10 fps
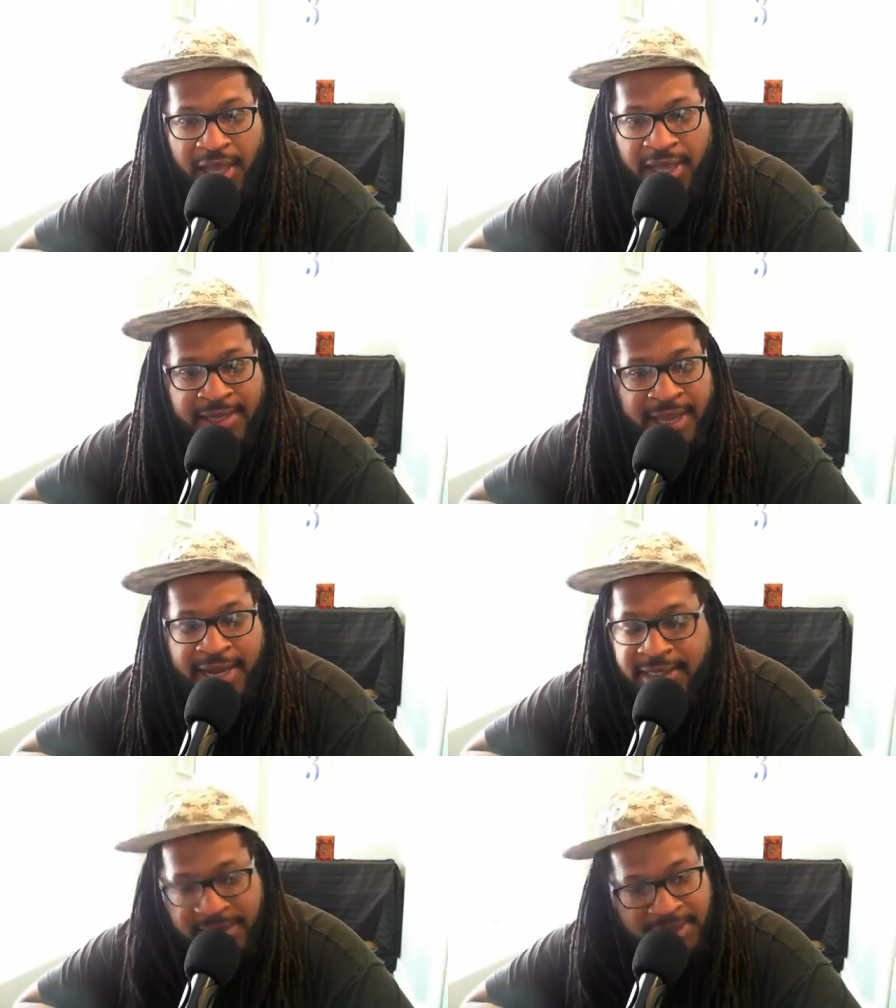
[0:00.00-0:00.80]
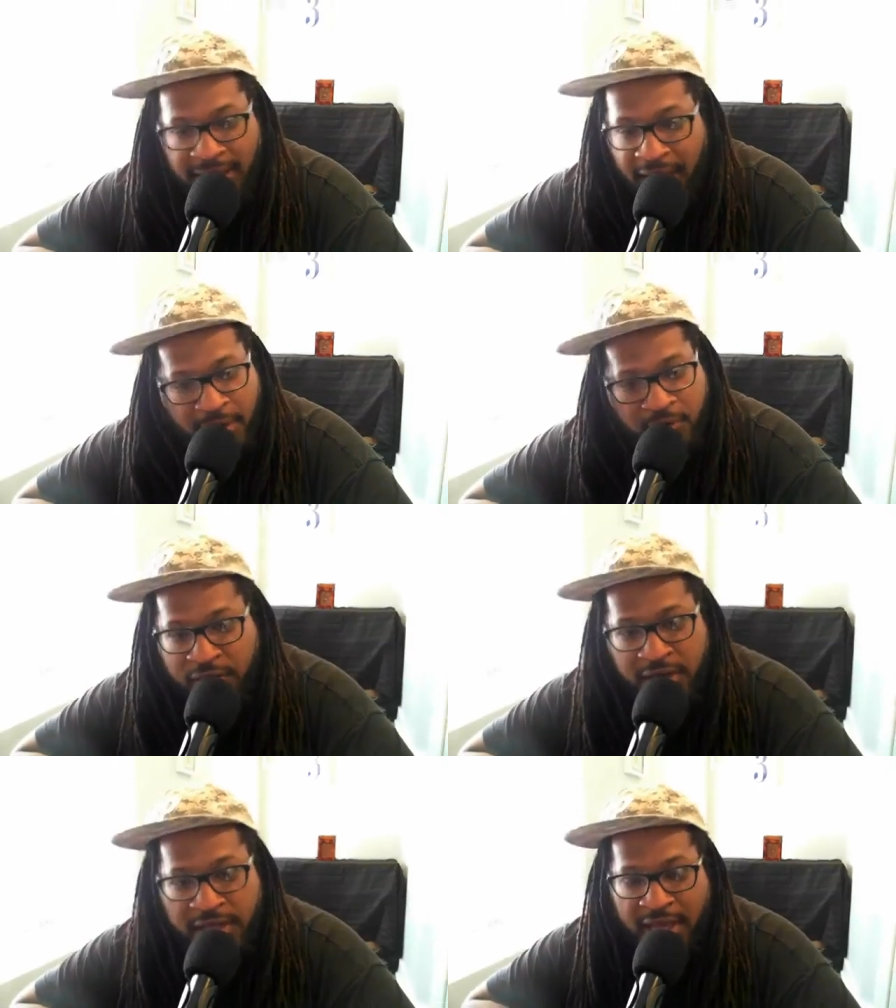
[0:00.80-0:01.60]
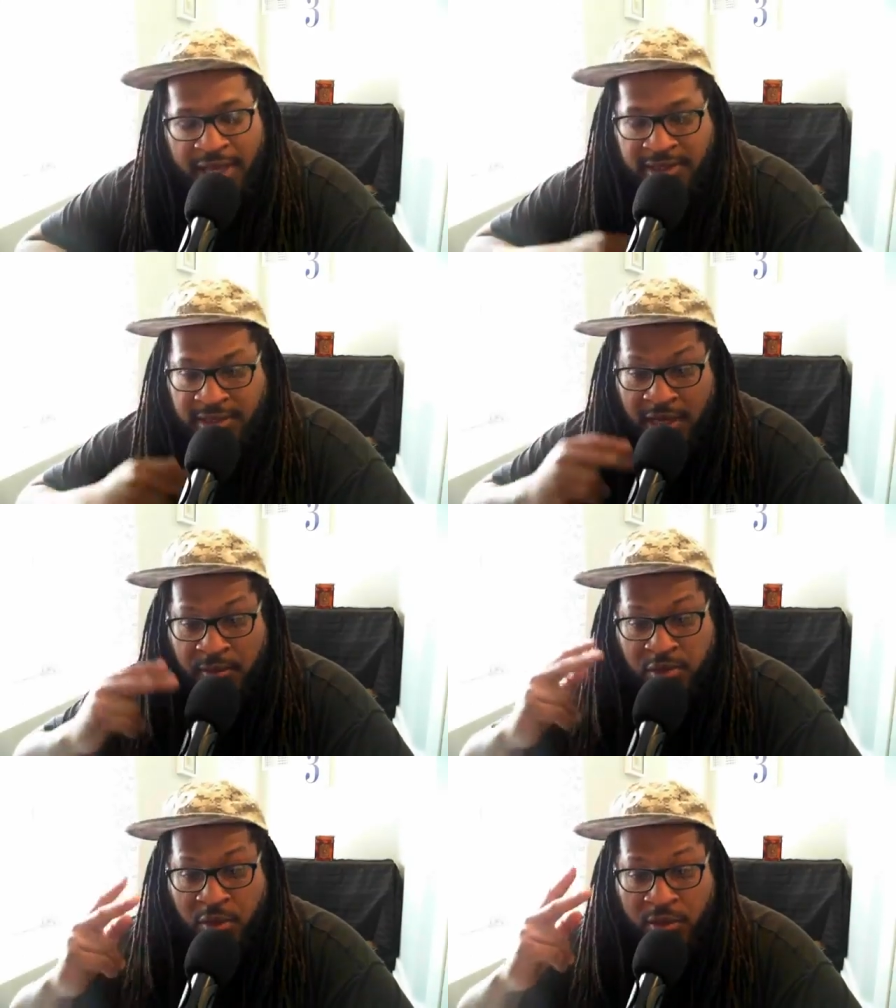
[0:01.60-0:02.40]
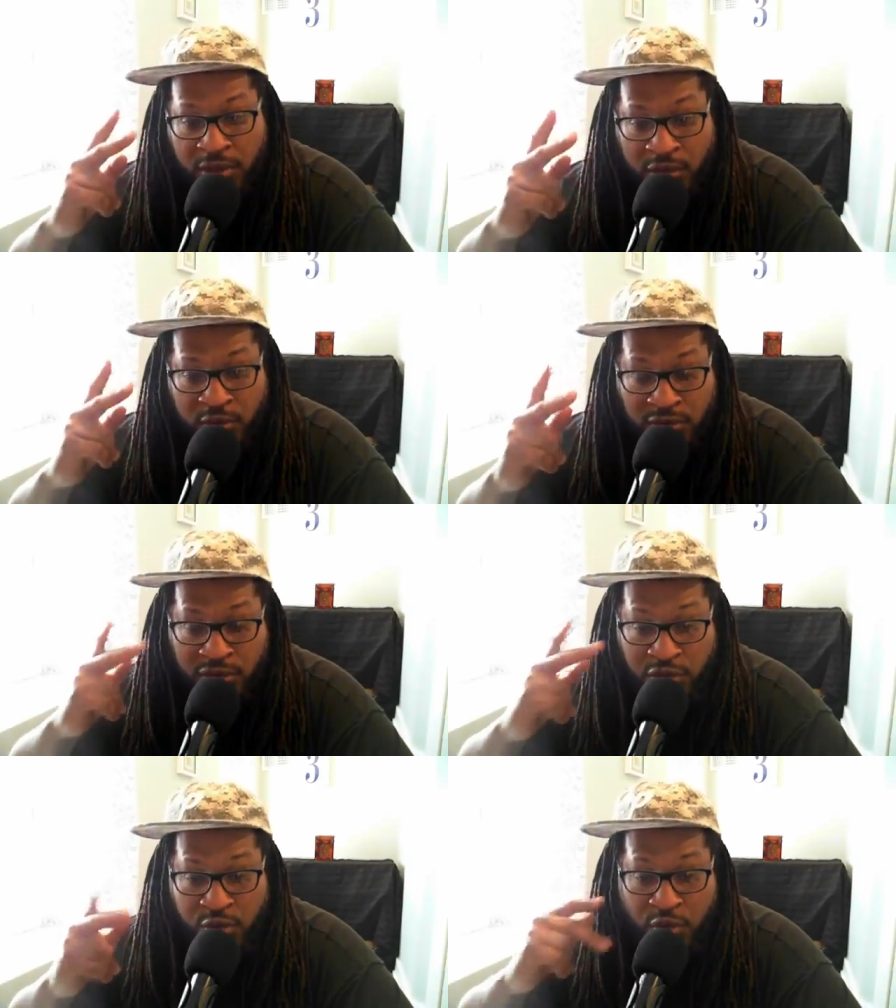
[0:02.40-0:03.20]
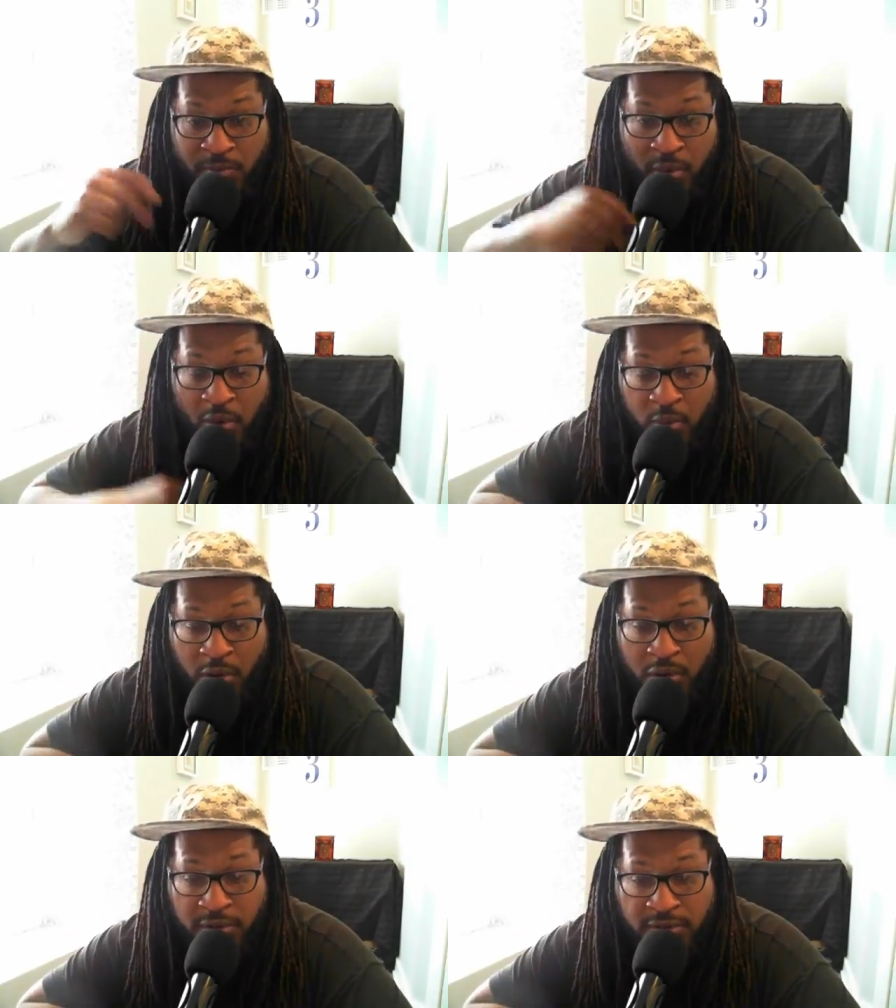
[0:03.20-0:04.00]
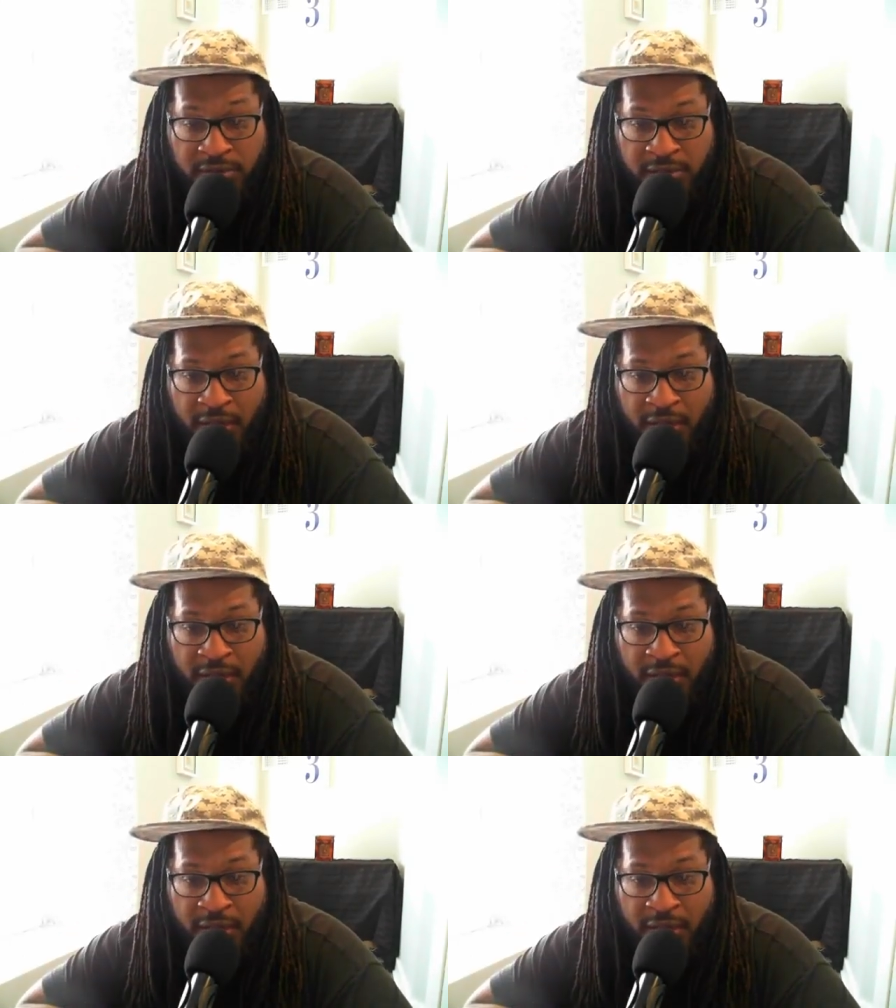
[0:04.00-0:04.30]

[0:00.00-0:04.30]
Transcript: and they did not realize that I was only using 2 or more words.